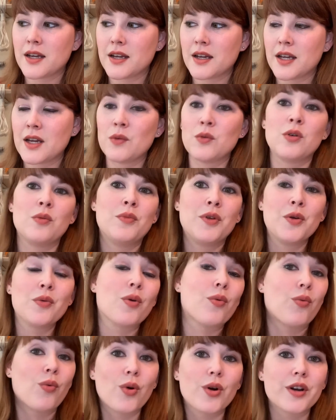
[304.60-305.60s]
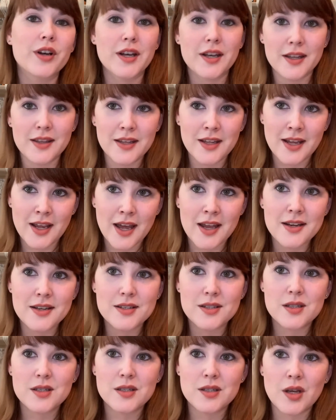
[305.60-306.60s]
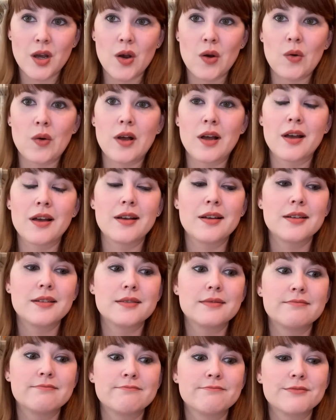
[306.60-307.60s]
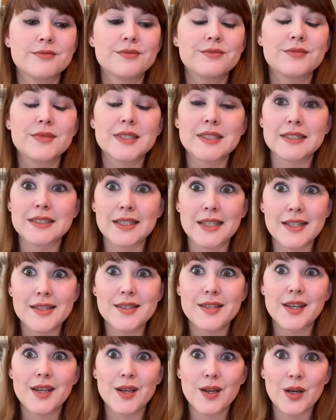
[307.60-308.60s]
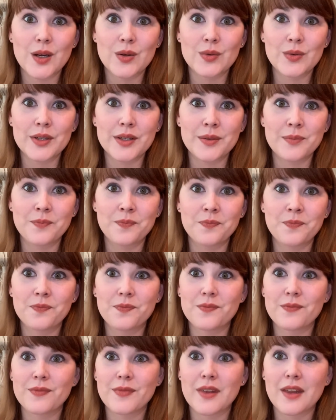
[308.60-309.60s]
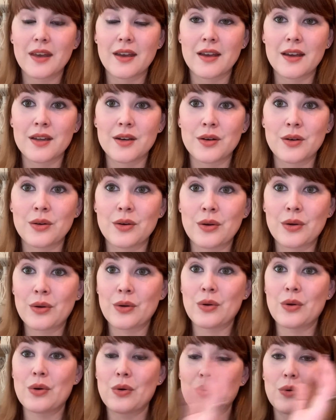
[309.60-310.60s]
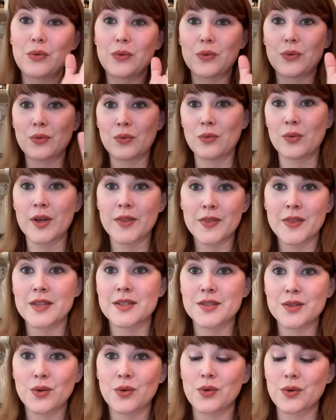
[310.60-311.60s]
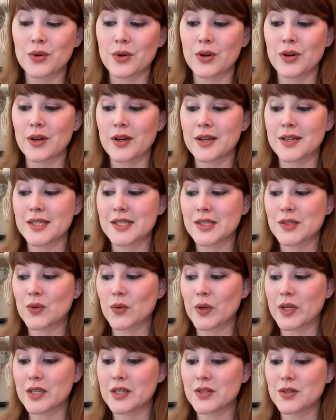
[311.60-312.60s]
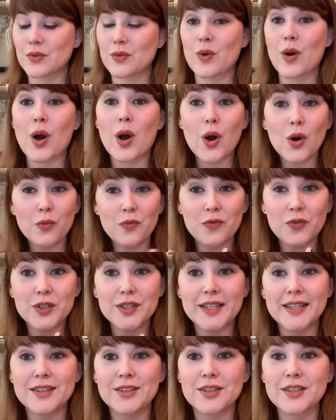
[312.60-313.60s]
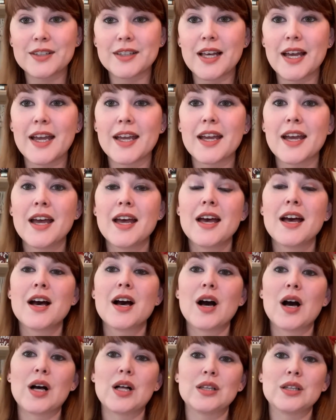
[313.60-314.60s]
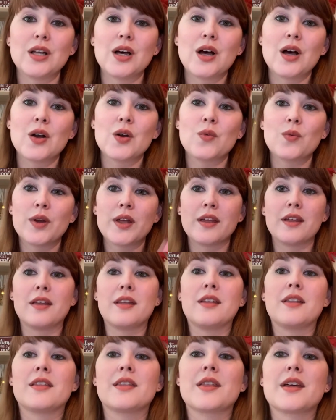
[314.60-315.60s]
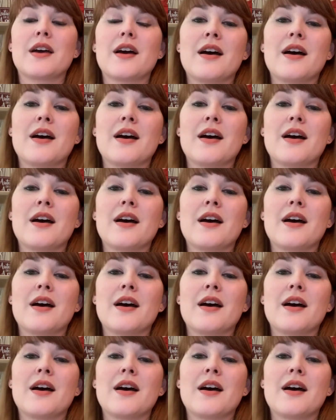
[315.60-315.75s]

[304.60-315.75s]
it will be rewarded in the end. So let's get going on what this quarter is going to hopefully look like, along with